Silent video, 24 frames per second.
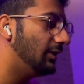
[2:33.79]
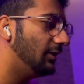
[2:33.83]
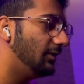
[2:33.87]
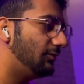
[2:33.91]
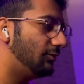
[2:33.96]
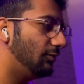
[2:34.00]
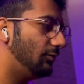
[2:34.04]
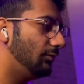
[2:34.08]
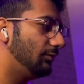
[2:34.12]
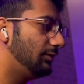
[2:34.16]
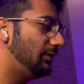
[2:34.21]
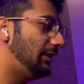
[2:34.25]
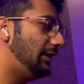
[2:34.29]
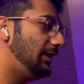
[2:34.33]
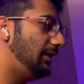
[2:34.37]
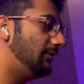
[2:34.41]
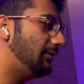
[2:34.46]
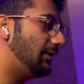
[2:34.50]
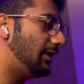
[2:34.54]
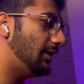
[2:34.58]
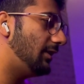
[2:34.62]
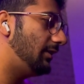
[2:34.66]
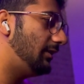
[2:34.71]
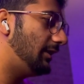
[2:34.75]
So these
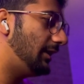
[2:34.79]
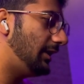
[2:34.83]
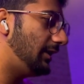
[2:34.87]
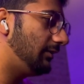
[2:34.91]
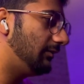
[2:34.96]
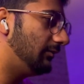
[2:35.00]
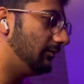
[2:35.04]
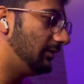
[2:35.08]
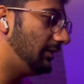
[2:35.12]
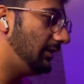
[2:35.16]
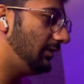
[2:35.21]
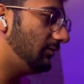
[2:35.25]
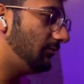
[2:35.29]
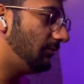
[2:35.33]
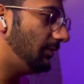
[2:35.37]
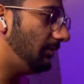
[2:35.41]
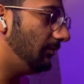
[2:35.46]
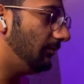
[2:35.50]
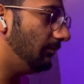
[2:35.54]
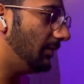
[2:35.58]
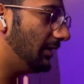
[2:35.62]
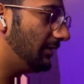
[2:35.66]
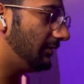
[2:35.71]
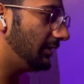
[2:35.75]
are like, these
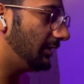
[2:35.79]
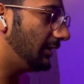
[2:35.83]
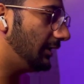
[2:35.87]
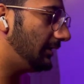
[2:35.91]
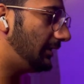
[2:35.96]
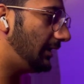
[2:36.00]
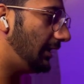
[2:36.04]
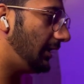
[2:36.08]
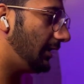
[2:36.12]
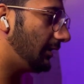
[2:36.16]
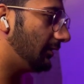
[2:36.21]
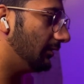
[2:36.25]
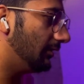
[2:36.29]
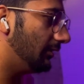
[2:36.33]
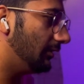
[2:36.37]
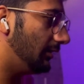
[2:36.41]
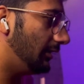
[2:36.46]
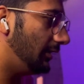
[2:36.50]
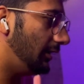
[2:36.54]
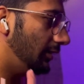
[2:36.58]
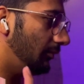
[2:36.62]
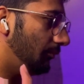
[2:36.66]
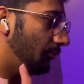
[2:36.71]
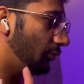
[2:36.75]
will basically take
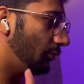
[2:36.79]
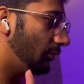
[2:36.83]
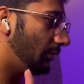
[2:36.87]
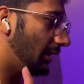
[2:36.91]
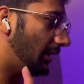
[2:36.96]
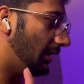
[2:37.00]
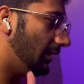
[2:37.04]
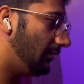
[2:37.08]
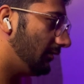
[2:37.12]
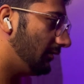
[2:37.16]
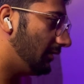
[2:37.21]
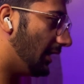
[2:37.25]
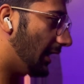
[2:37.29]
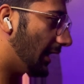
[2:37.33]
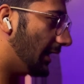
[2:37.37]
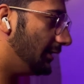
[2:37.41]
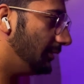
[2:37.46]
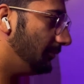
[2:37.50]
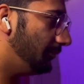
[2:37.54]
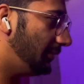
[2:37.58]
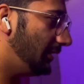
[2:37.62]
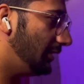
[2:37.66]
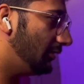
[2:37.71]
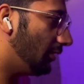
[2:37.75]
input as the
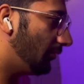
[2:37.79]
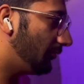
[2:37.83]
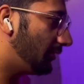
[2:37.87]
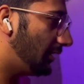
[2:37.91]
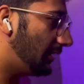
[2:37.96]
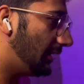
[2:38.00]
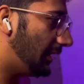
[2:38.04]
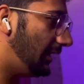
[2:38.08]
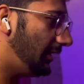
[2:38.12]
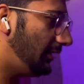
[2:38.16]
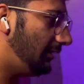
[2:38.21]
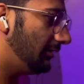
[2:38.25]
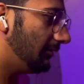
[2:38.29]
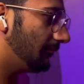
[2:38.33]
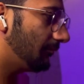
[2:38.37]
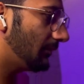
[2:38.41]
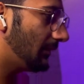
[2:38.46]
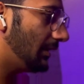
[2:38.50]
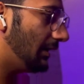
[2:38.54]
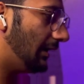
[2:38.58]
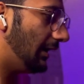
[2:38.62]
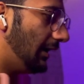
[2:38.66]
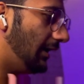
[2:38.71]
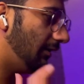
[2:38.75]
IPs of the light,
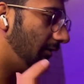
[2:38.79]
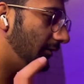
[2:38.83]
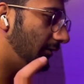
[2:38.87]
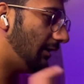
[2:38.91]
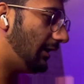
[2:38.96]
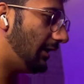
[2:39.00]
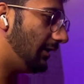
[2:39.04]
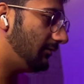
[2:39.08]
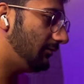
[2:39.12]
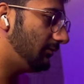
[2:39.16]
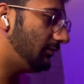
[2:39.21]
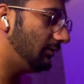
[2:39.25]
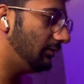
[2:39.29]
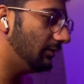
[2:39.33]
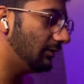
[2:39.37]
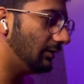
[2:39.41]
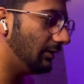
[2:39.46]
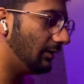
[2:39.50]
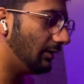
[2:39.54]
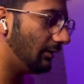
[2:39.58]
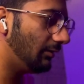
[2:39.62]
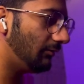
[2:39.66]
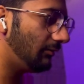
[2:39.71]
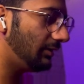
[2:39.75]
and rest
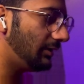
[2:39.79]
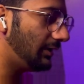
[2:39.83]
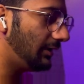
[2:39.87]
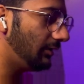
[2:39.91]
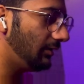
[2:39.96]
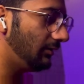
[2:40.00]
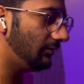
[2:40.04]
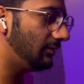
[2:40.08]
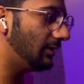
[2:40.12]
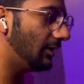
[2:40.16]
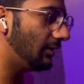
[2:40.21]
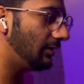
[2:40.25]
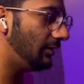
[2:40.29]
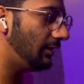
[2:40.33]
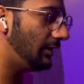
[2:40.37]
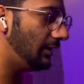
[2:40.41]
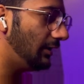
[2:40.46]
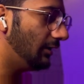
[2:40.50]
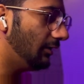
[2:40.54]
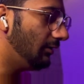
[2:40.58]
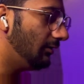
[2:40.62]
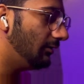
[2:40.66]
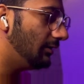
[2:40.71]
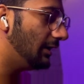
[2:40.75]
everything is done
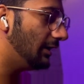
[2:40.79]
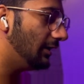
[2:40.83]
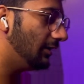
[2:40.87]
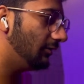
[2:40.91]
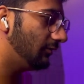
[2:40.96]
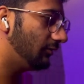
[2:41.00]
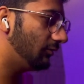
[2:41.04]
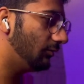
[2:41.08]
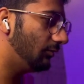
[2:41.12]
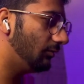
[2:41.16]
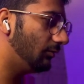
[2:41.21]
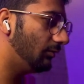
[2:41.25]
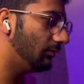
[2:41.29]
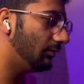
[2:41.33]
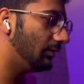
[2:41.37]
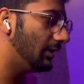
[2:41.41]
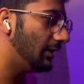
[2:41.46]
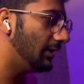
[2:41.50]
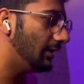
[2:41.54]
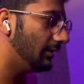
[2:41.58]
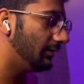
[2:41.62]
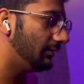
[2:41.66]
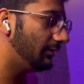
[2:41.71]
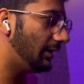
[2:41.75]
here. So
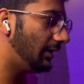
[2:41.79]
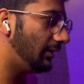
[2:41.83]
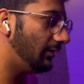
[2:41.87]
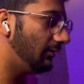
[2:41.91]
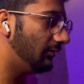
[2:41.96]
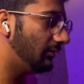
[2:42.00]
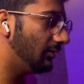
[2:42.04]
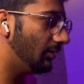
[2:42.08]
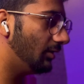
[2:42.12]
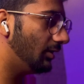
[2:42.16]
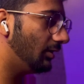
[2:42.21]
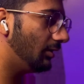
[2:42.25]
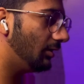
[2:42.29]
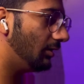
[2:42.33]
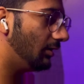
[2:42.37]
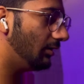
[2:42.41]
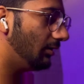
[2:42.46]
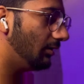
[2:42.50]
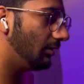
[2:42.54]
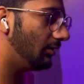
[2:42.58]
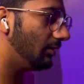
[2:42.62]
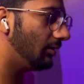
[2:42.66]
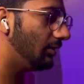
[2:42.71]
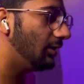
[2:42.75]
there is
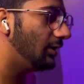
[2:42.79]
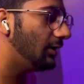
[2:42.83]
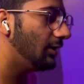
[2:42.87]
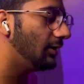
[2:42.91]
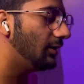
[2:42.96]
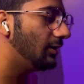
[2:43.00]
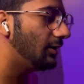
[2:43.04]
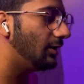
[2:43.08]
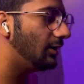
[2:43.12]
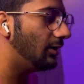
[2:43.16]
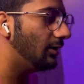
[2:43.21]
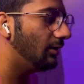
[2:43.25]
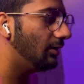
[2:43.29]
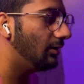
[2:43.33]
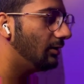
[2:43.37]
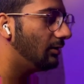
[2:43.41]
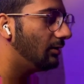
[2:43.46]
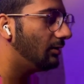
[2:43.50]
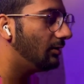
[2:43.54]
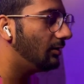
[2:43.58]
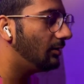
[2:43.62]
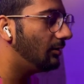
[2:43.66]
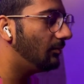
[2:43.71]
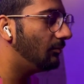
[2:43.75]
a
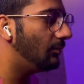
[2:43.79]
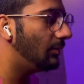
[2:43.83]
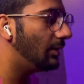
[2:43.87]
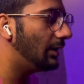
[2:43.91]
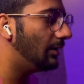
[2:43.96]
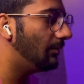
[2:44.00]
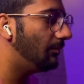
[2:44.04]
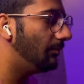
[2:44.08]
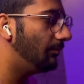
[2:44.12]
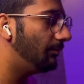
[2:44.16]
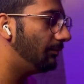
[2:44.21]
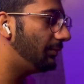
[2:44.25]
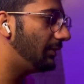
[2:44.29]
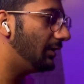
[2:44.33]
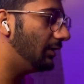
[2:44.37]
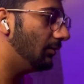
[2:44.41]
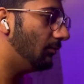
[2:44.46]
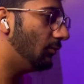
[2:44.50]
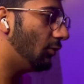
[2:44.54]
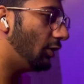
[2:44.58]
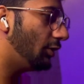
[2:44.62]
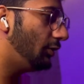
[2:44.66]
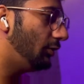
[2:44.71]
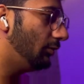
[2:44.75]

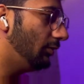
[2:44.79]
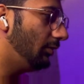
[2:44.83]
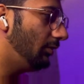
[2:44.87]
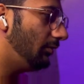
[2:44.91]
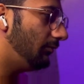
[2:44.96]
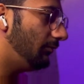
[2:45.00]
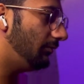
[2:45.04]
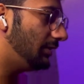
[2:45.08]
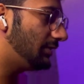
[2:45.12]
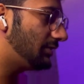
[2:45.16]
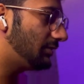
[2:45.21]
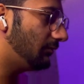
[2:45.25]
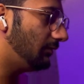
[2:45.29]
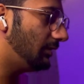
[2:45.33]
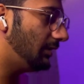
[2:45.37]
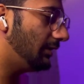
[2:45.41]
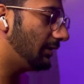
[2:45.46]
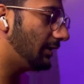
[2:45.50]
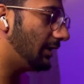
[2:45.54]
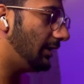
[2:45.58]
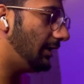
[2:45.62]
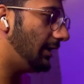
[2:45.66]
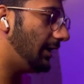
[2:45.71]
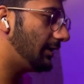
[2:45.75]
module which
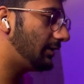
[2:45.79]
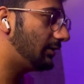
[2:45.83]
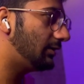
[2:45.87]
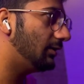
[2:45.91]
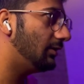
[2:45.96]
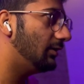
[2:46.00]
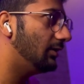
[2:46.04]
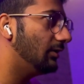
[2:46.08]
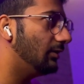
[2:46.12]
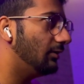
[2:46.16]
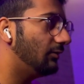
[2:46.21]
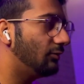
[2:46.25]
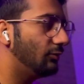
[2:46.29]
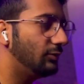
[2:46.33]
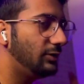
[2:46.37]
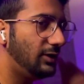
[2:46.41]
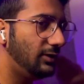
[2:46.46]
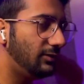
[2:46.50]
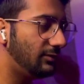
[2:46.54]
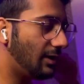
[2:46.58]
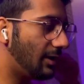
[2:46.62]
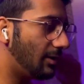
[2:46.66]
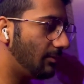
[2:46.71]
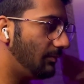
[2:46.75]
will connect. So
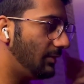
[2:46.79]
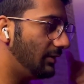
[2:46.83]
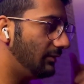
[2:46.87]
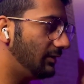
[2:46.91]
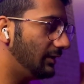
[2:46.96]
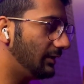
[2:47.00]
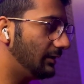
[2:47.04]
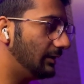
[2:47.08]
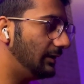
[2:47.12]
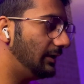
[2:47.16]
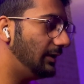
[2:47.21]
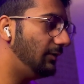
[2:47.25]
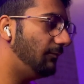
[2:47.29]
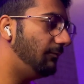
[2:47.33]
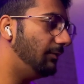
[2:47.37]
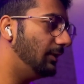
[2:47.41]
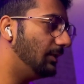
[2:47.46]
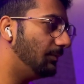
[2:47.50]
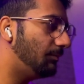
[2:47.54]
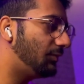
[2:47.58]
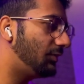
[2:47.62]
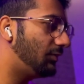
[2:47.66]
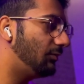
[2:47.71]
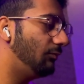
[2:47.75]
these are basically
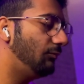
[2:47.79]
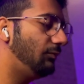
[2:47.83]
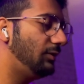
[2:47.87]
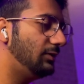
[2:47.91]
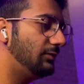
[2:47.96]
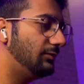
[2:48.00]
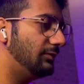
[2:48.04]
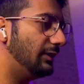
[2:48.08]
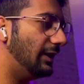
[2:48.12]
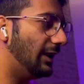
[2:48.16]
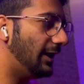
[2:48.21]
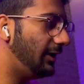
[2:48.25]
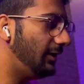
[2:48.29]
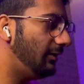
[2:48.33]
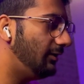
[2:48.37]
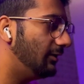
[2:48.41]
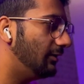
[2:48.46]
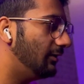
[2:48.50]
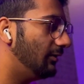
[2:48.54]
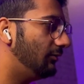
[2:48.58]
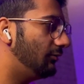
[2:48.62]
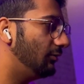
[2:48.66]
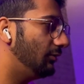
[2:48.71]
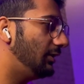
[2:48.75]
Philips Viz
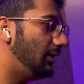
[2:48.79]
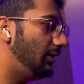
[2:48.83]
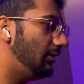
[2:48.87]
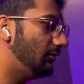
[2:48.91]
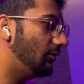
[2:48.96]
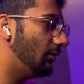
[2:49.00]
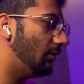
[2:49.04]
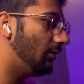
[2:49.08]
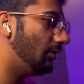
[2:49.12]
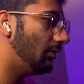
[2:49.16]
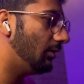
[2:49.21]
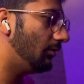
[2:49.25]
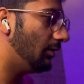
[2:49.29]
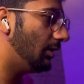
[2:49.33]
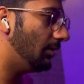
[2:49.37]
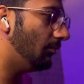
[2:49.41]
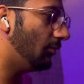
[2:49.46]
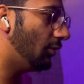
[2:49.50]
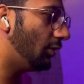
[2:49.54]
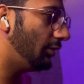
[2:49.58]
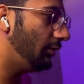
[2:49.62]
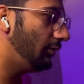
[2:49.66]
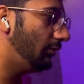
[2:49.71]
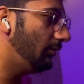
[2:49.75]
light. So there is a
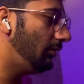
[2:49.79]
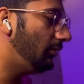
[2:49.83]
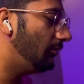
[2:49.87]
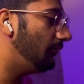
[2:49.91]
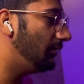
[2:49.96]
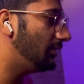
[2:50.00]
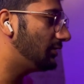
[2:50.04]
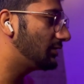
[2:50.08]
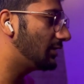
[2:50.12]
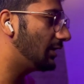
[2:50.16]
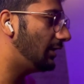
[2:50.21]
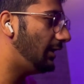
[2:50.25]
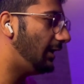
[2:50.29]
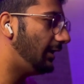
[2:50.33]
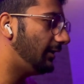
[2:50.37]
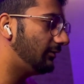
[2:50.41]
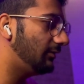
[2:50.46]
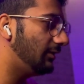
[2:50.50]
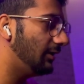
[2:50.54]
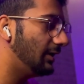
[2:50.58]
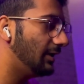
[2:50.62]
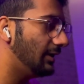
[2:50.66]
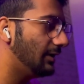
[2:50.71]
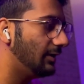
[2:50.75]
module which
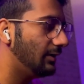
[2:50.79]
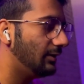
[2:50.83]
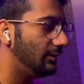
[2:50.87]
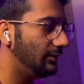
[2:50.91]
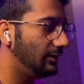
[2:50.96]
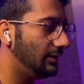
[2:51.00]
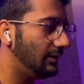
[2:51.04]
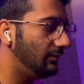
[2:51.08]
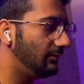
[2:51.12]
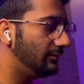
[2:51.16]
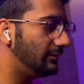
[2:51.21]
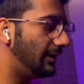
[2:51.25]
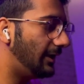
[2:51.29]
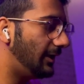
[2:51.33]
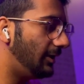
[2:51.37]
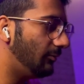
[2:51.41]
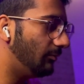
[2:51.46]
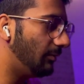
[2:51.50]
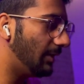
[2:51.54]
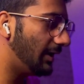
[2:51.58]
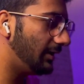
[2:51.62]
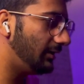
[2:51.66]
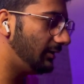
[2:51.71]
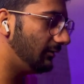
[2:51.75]
connect this
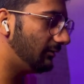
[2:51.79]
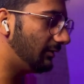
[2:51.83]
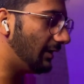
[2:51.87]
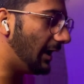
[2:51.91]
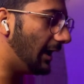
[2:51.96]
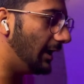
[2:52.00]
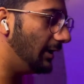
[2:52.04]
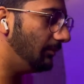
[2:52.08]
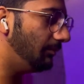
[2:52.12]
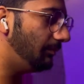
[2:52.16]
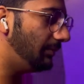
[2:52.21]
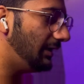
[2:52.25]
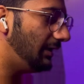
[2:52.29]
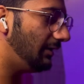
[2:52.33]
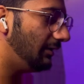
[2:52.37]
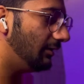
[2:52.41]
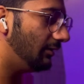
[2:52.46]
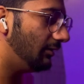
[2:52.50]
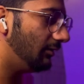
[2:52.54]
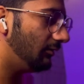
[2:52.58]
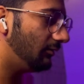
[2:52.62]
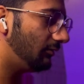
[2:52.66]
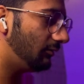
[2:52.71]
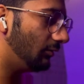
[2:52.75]
light by this IP.
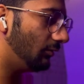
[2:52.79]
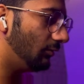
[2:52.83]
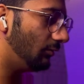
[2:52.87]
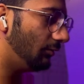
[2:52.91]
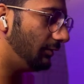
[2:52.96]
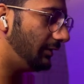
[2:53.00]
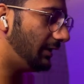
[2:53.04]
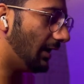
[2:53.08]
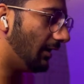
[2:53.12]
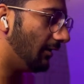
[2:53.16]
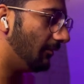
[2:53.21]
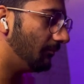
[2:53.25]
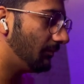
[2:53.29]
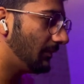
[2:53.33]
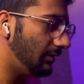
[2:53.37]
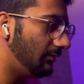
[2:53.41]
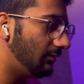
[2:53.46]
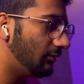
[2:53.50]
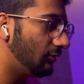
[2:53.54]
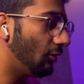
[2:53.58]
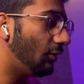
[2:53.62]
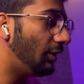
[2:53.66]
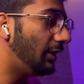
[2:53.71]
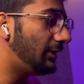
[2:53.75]
So yeah,
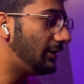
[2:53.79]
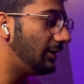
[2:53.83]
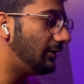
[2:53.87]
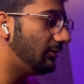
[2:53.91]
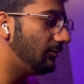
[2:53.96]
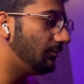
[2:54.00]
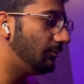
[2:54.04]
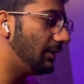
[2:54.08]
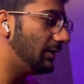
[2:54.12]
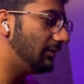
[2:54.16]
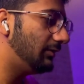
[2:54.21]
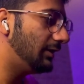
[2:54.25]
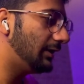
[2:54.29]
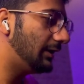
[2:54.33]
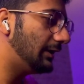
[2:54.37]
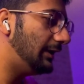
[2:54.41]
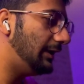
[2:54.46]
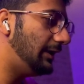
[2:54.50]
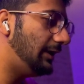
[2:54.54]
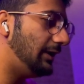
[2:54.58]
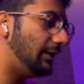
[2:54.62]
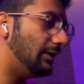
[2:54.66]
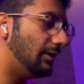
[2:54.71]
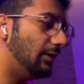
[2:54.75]
so it is
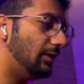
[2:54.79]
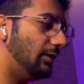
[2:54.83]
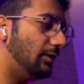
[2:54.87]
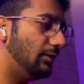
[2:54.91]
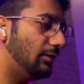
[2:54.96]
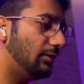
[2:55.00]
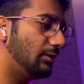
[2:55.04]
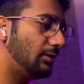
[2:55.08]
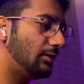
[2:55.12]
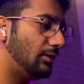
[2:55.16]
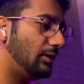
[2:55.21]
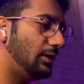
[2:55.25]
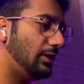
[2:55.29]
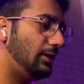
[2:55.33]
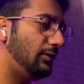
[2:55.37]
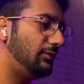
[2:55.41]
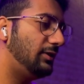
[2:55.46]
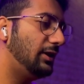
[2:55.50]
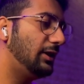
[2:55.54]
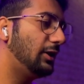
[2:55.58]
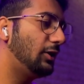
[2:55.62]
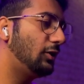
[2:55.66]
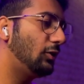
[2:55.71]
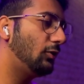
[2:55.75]
basically a
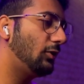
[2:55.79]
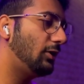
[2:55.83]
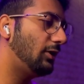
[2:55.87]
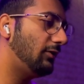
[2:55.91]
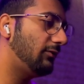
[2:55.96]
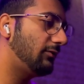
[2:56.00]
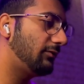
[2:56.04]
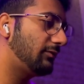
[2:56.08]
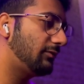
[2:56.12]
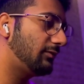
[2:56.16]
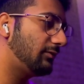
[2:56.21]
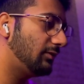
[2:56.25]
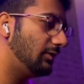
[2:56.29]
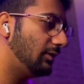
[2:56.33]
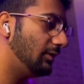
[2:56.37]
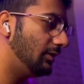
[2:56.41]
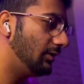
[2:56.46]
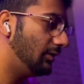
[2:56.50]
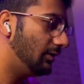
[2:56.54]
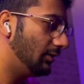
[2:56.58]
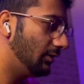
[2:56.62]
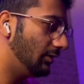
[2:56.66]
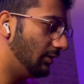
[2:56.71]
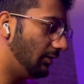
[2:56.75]
asynchronous
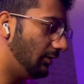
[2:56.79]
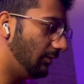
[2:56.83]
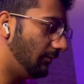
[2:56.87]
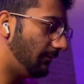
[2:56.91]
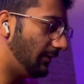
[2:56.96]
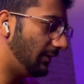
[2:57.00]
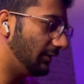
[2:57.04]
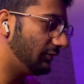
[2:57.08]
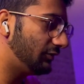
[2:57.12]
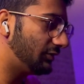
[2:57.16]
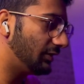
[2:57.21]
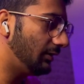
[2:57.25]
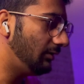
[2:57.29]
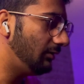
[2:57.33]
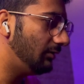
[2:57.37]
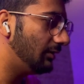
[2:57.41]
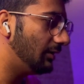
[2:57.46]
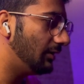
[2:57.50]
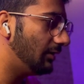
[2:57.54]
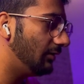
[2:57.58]
function.